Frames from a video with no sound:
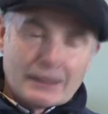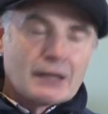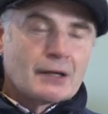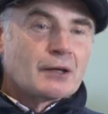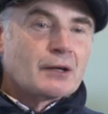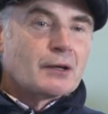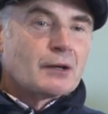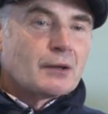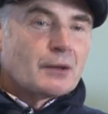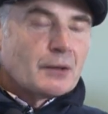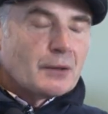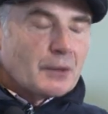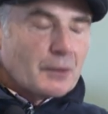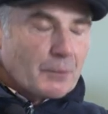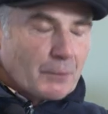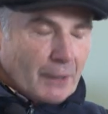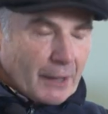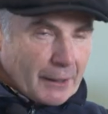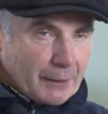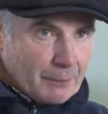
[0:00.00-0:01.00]
much for having
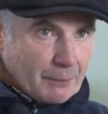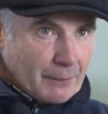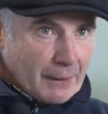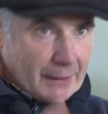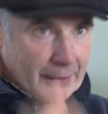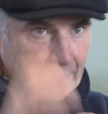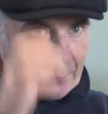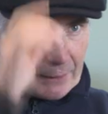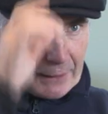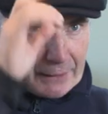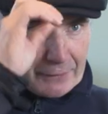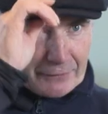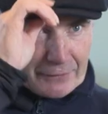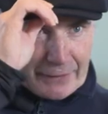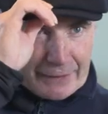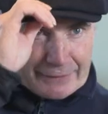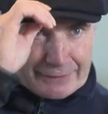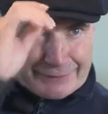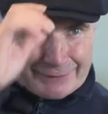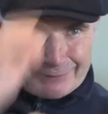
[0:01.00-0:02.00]
us, Chris. Many, many
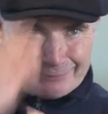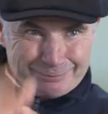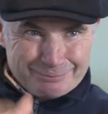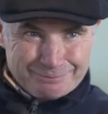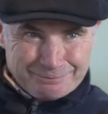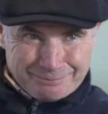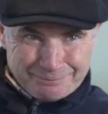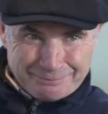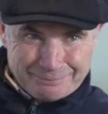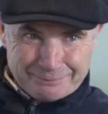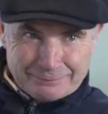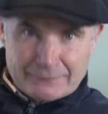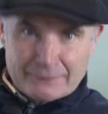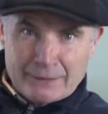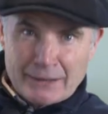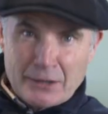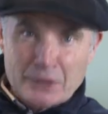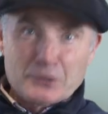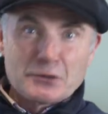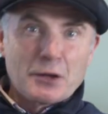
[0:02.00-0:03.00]
thanks.
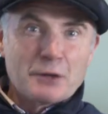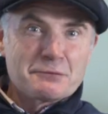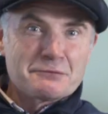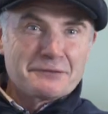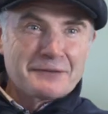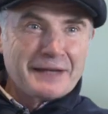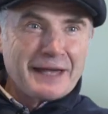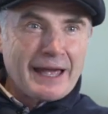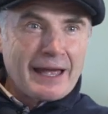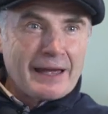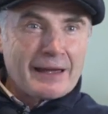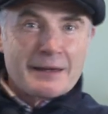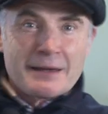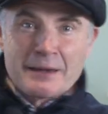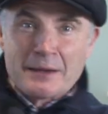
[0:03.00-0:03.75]
Don't forget,